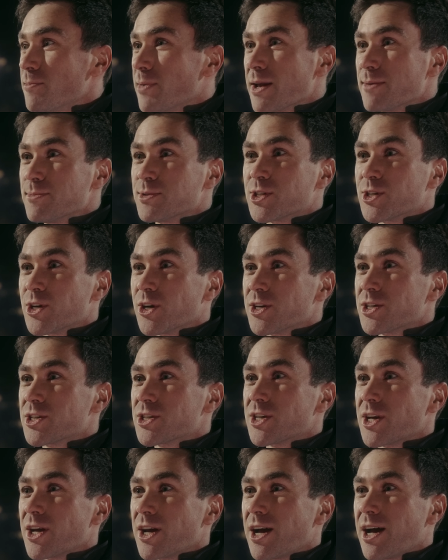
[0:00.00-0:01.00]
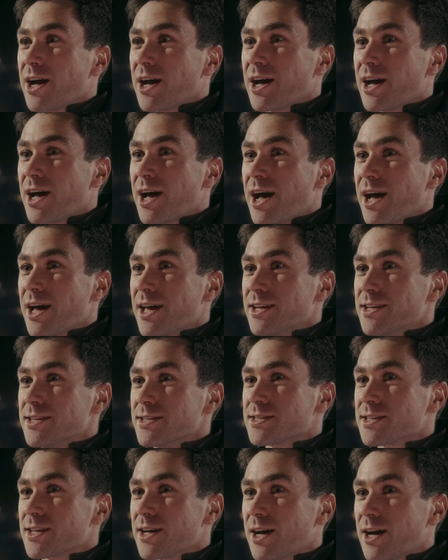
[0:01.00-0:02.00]
name's Josh, and
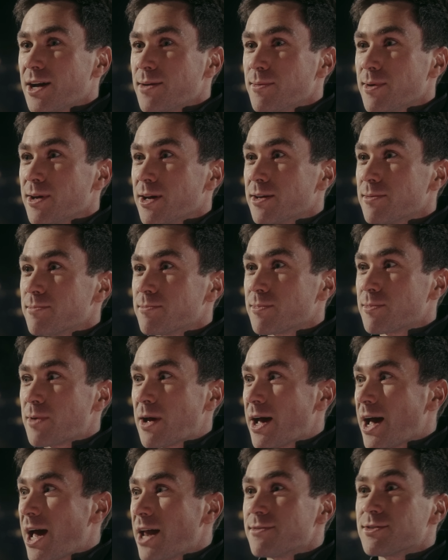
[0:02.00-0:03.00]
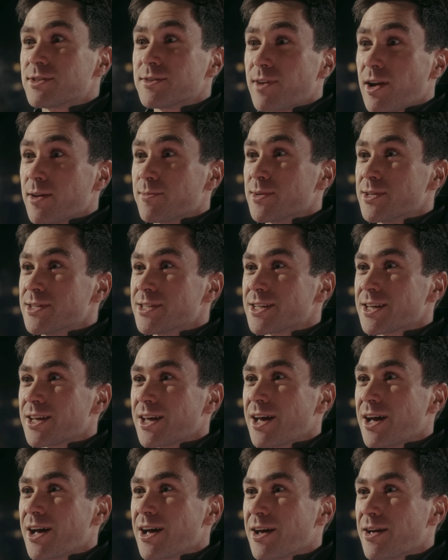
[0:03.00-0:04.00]
I'm a head of development
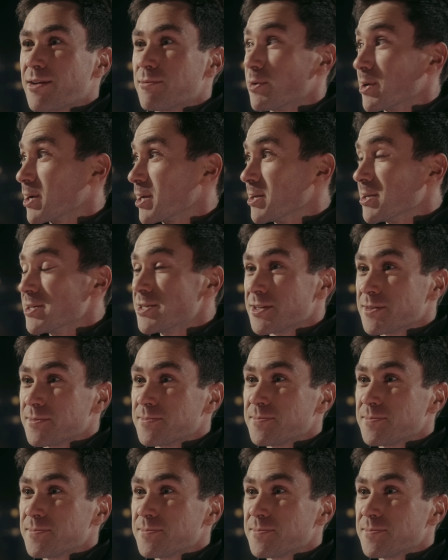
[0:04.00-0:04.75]
and work in London.